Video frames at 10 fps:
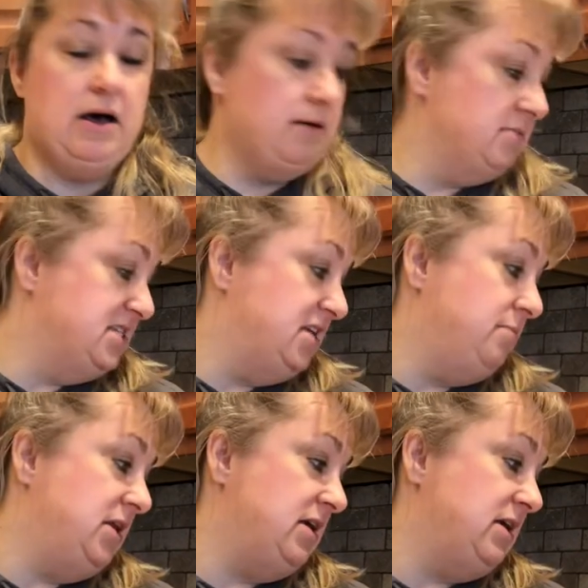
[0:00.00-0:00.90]

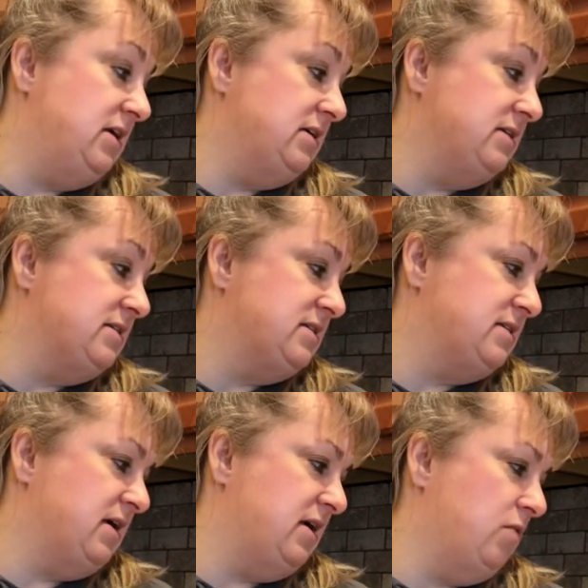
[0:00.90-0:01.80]
Cinnamon is
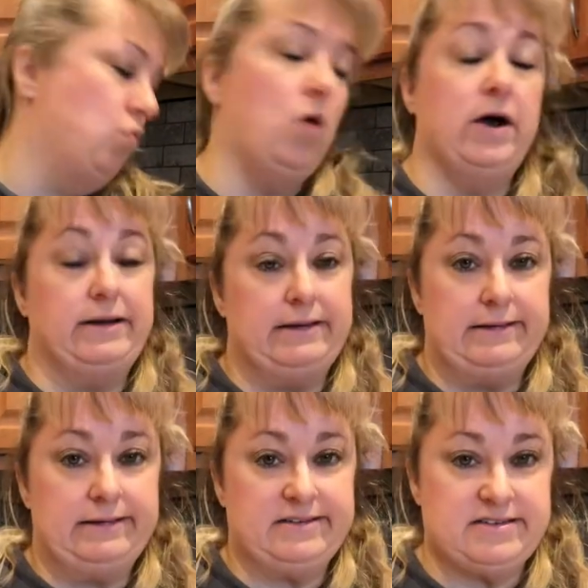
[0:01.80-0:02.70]
1.
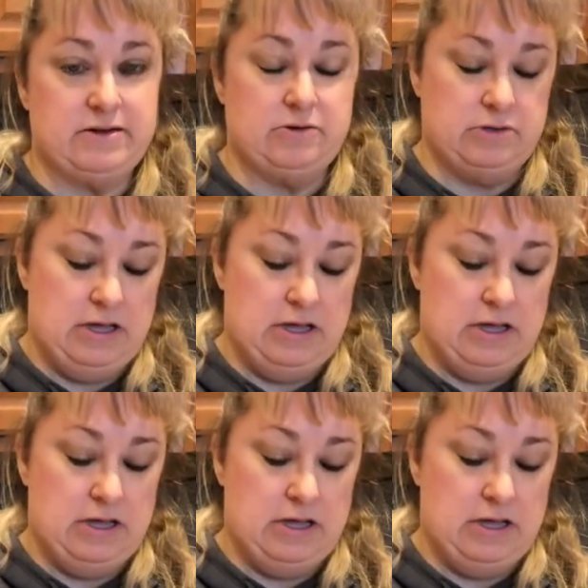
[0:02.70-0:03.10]
So